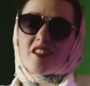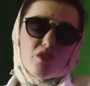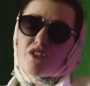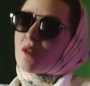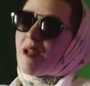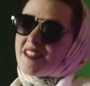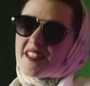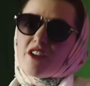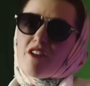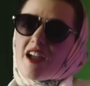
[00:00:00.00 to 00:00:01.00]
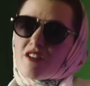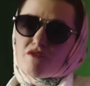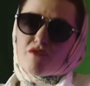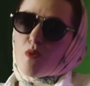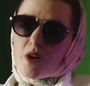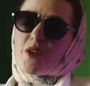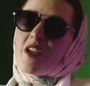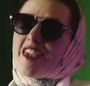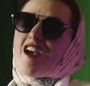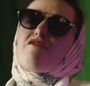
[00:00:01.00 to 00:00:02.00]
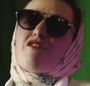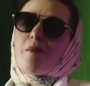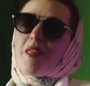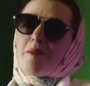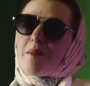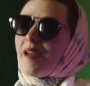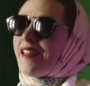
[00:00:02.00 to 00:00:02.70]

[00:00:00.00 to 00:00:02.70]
You've got to make dinner out of what you can get from them,